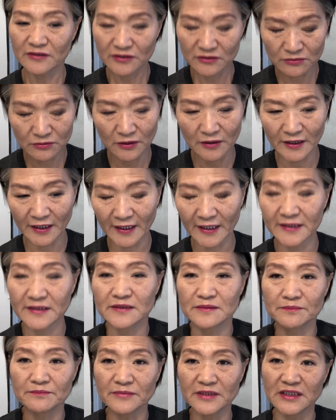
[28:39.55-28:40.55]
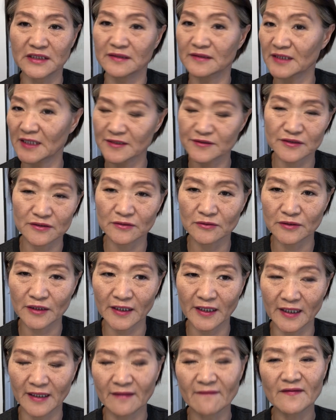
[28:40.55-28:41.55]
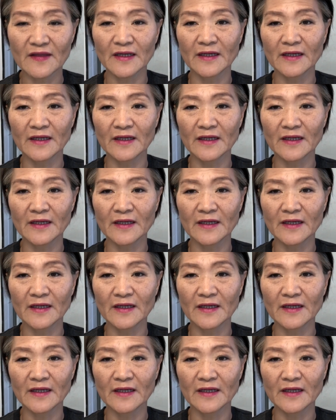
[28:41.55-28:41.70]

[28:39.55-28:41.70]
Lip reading: You will hate me. That's okay.